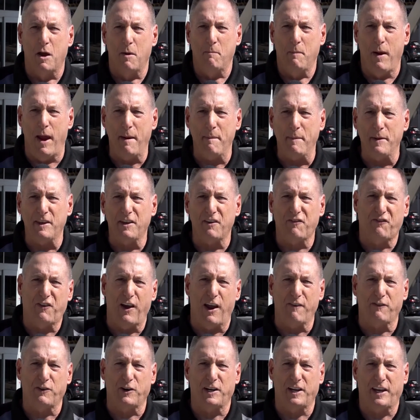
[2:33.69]
may be the
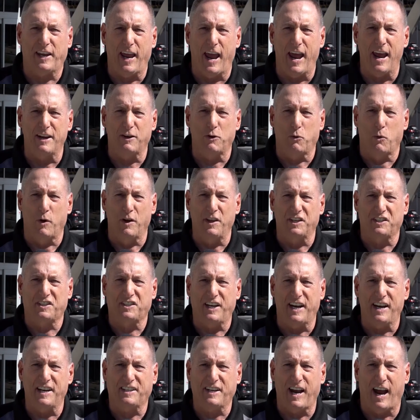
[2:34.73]
favorite again to win the
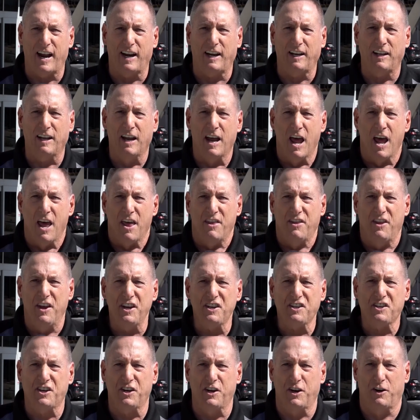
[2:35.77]
state title
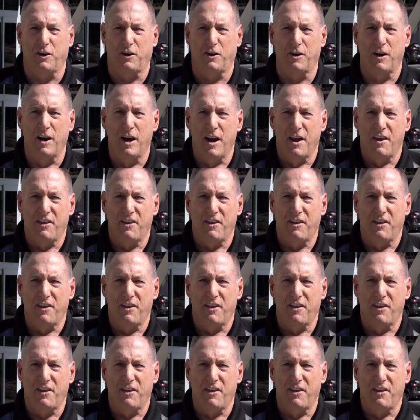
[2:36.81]
this year,